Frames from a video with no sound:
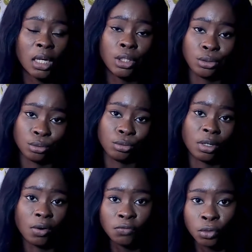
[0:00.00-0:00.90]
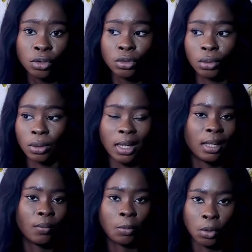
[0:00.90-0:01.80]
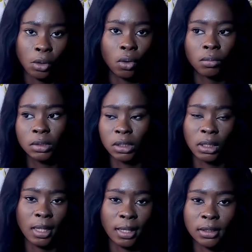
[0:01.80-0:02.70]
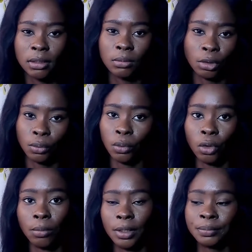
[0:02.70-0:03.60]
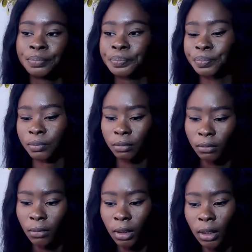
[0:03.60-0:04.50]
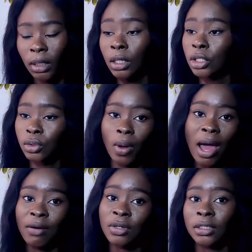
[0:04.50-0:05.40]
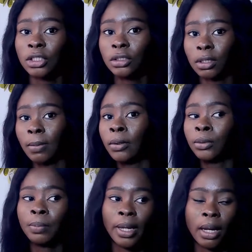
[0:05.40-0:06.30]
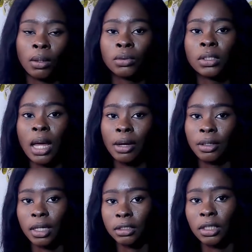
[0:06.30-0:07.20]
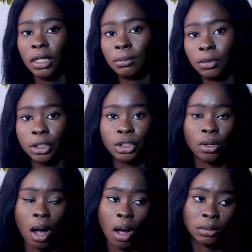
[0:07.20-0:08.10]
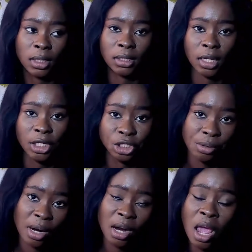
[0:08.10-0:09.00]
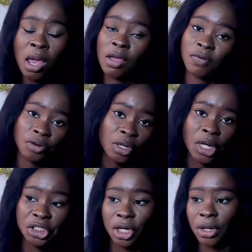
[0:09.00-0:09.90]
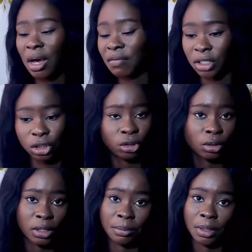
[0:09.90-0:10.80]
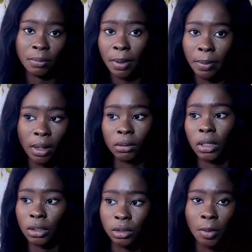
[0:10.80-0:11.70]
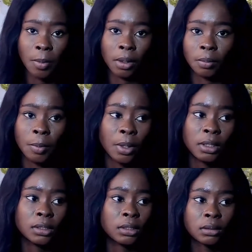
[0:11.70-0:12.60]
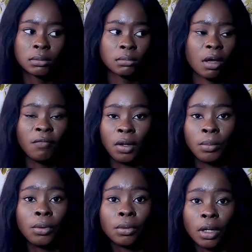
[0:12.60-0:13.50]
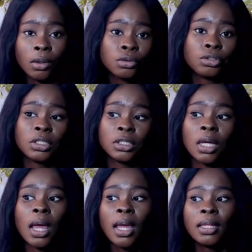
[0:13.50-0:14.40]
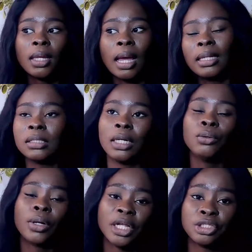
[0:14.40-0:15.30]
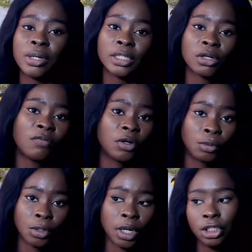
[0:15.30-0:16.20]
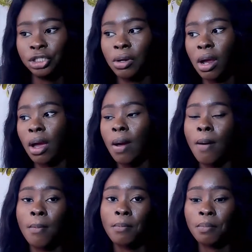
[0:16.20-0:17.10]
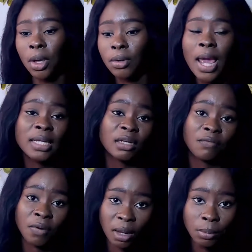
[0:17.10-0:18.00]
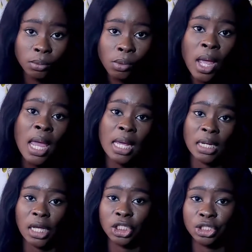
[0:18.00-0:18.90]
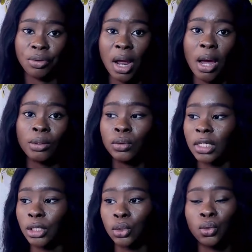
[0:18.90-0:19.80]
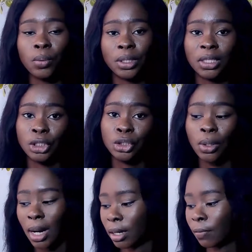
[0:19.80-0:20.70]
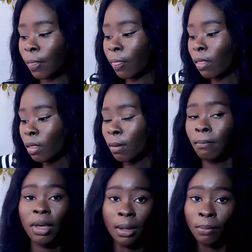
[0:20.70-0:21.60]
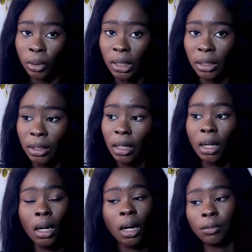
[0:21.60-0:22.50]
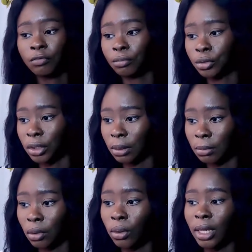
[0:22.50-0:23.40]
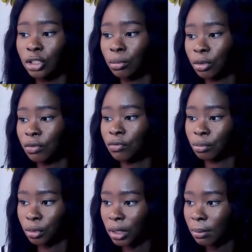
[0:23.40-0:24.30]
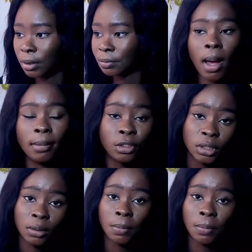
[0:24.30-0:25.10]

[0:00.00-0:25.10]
you can focus on. And then when money comes in, yes, money will come in. So I haven't actually talked about the payout, how you can actually get the money to your account as a Nigerian. If you're not in Nigeria, you don't have an issue because PayPal, you can use PayPal. PayPal is available in other countries. At least I know Nigeria is not available in Nigeria. Payoneer is available in Nigeria. Those are the two ways that you can make money from Udemy or get your money from Udemy. I'm using